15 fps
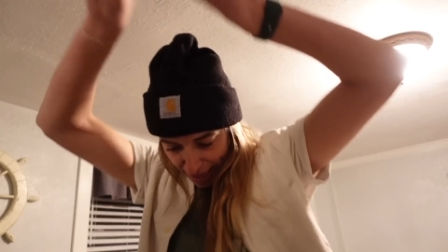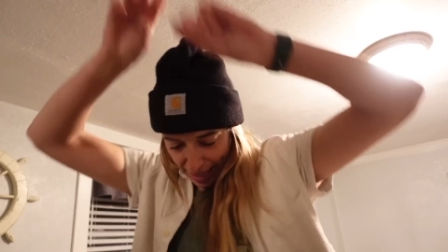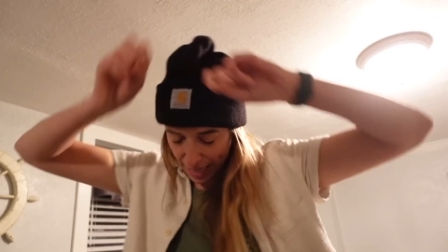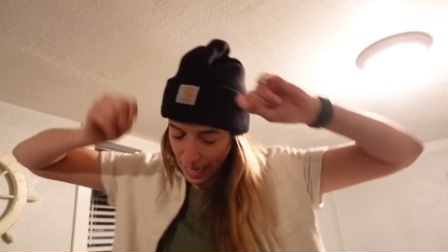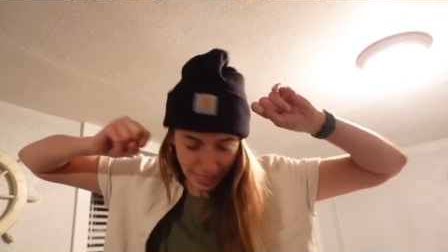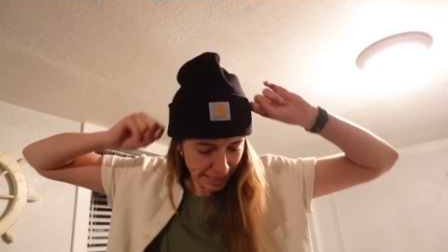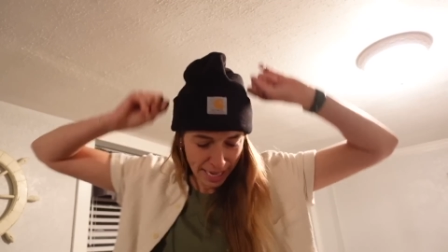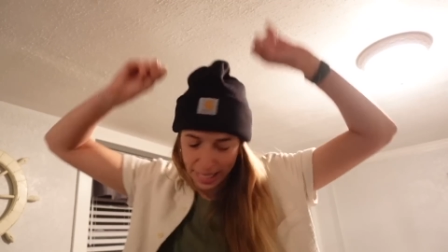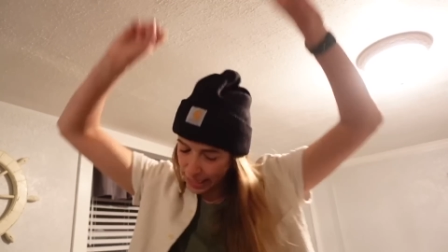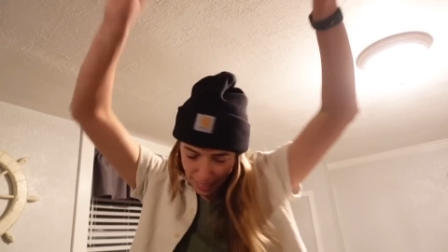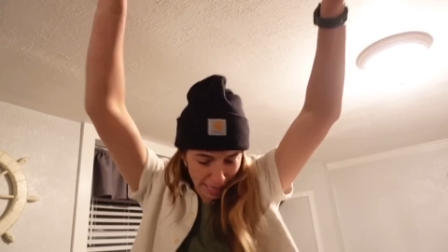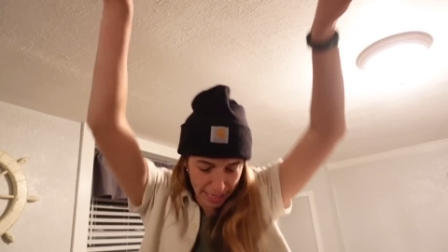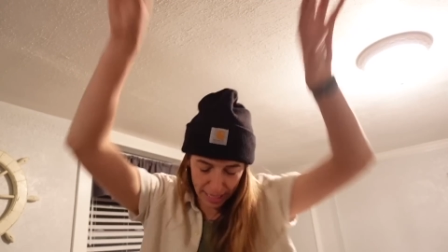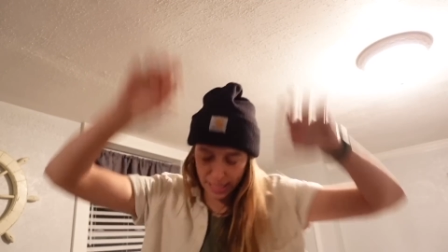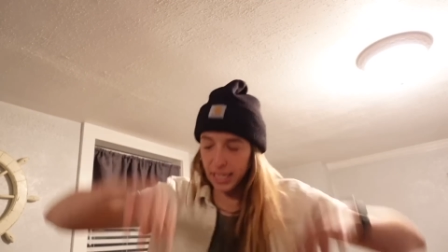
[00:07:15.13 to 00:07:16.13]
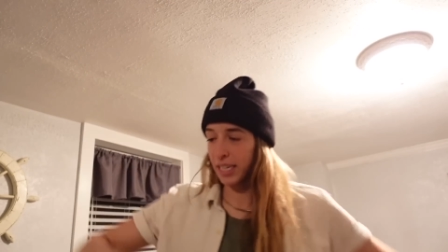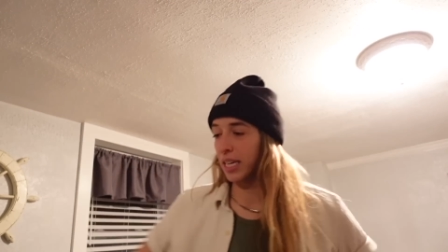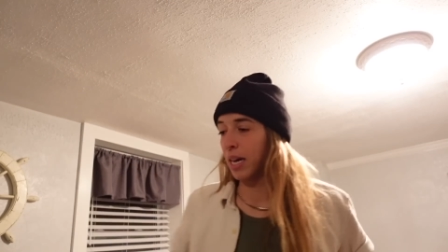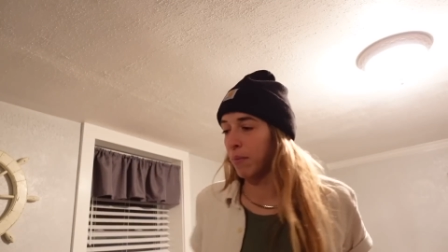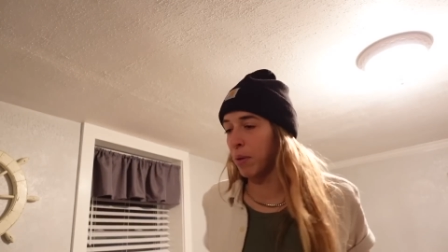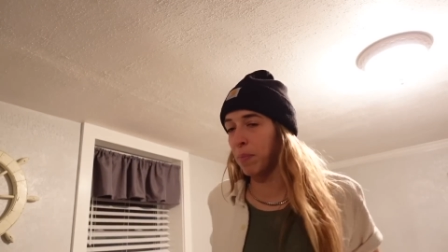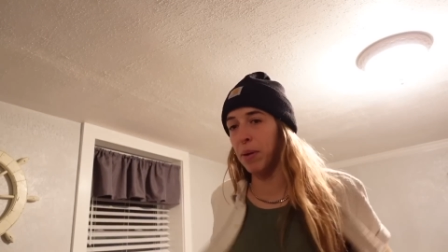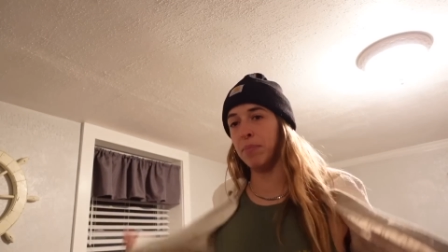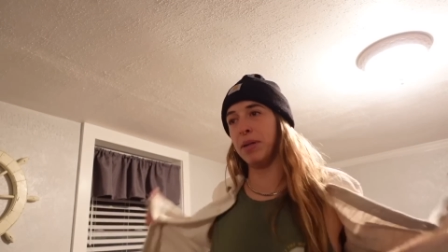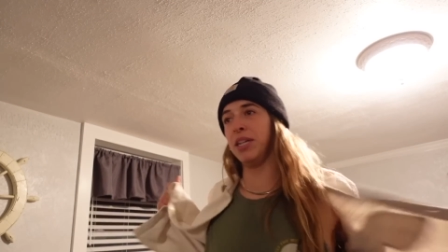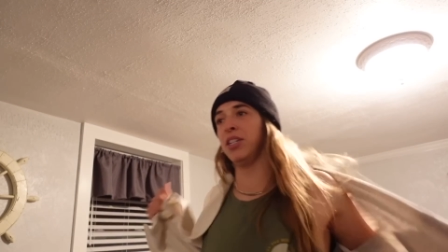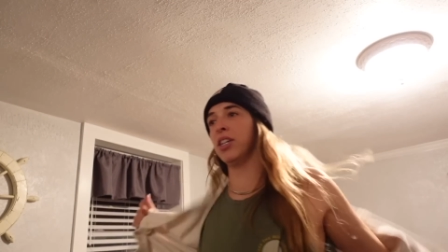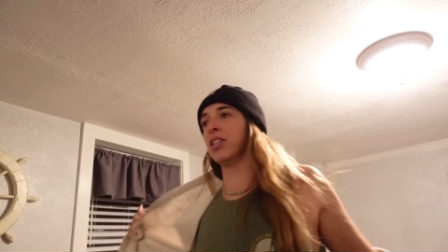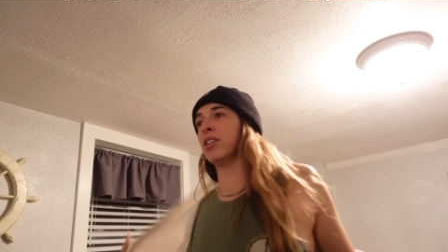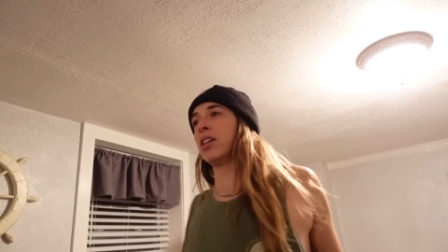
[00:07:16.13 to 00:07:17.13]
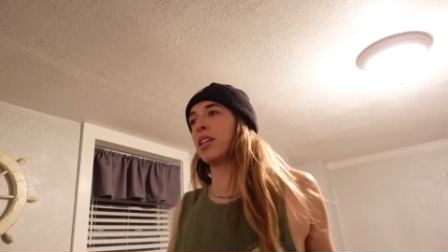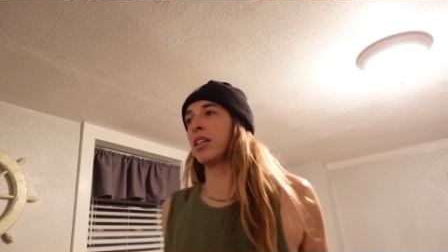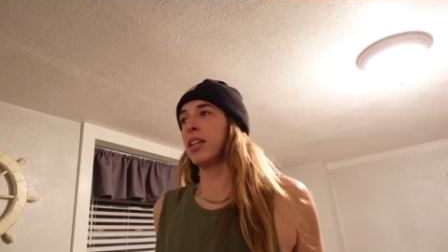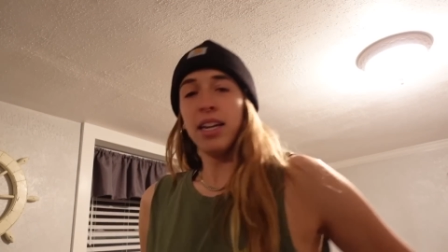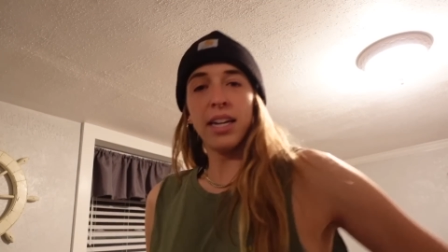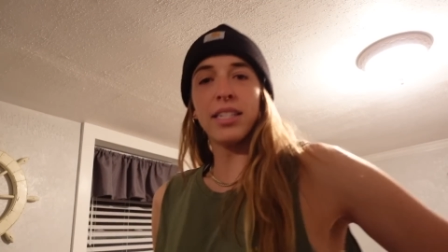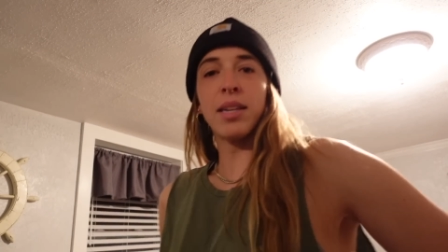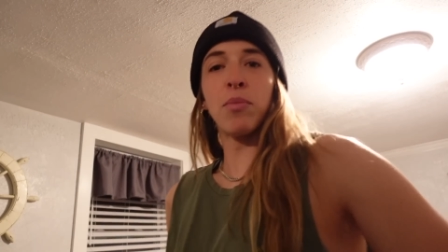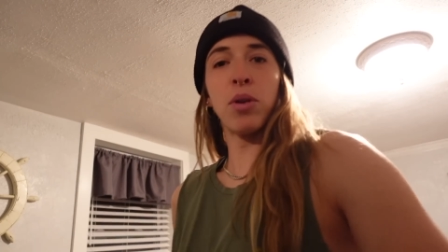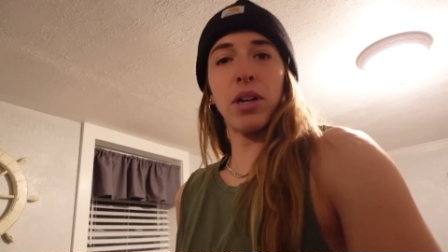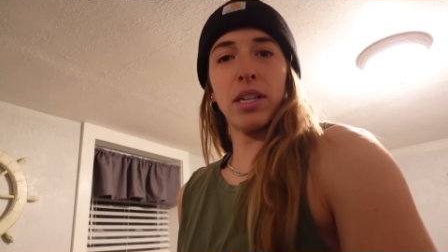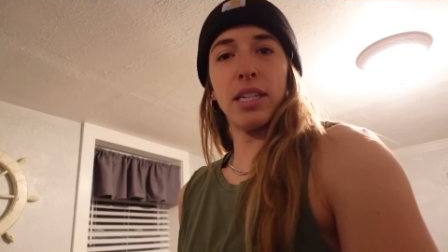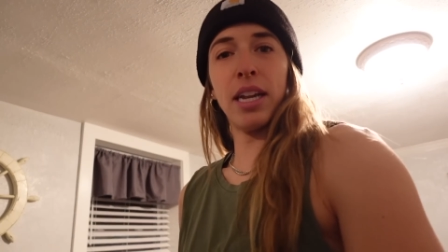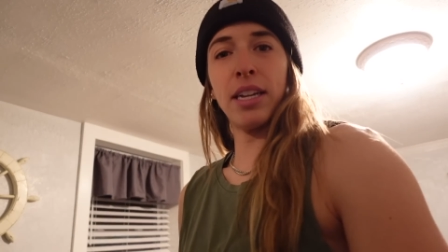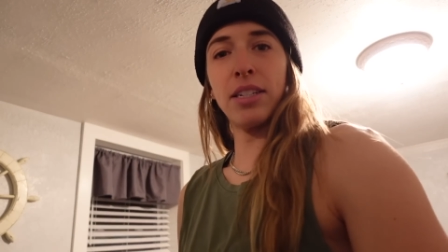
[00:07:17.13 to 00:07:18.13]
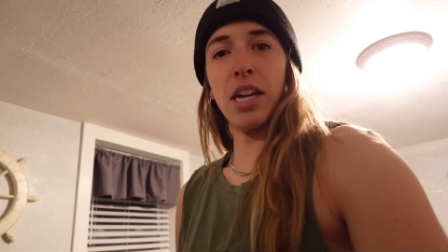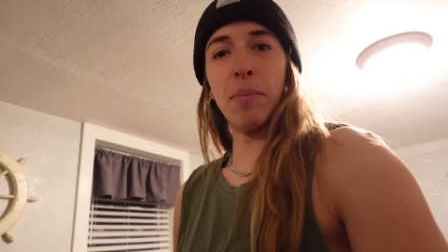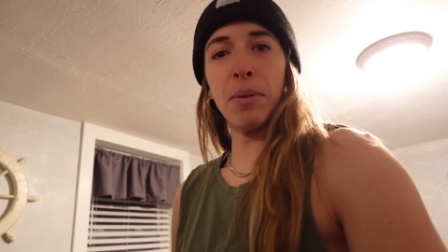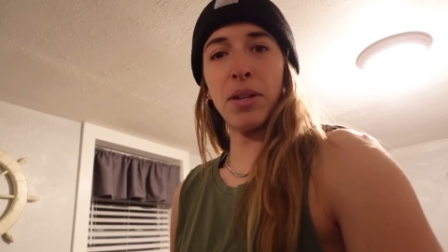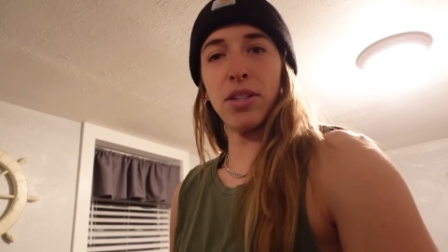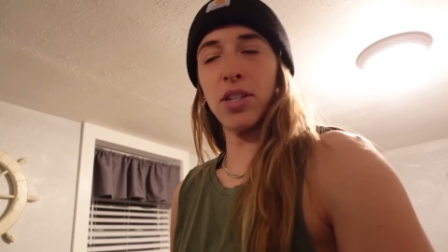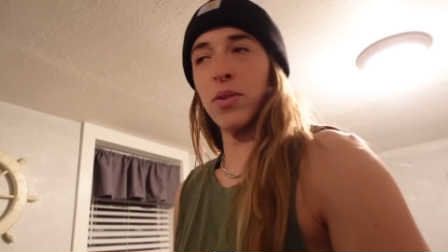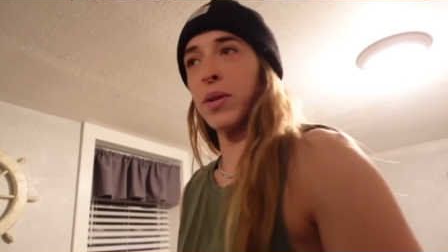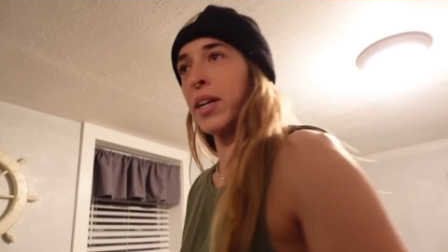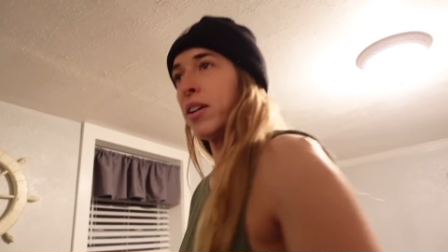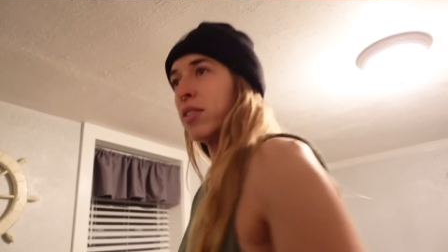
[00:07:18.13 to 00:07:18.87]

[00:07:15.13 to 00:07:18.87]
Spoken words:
I'm gonna put PJs on. Yes, I'm wearing a tank top and it's snowing